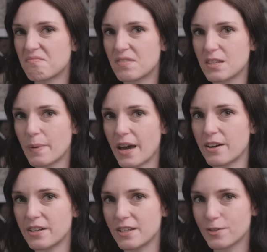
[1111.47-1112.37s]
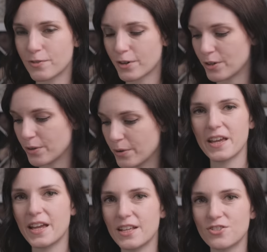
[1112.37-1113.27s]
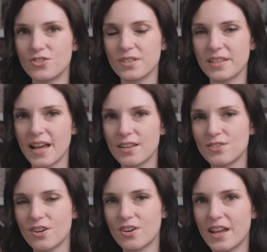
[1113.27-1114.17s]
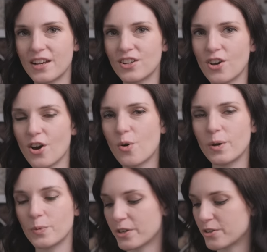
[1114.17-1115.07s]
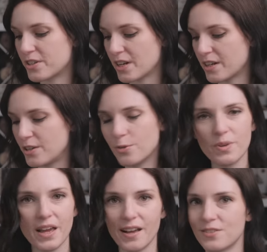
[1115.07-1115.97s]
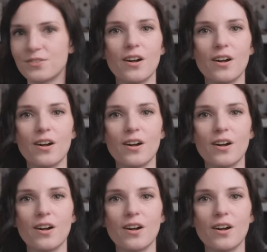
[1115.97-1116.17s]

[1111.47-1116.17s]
this pattern is for you. It's just cast on and go, and when you're done, you cast